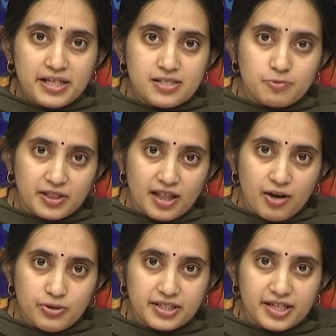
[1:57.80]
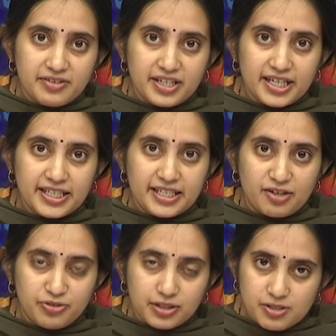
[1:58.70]
means without giving any
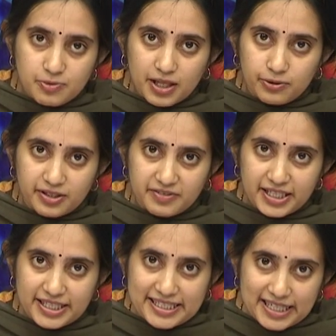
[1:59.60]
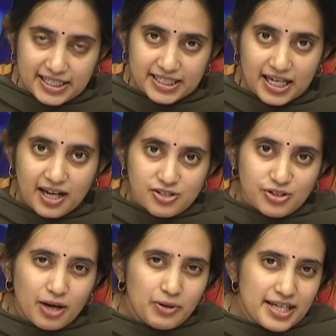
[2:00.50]
reference, without giving any credit. So
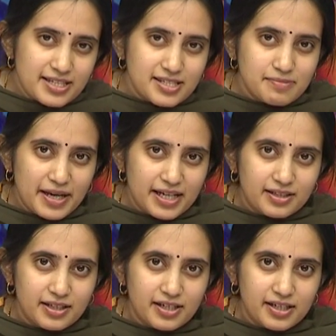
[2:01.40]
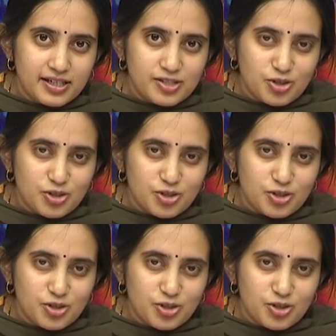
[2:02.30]
now let's make the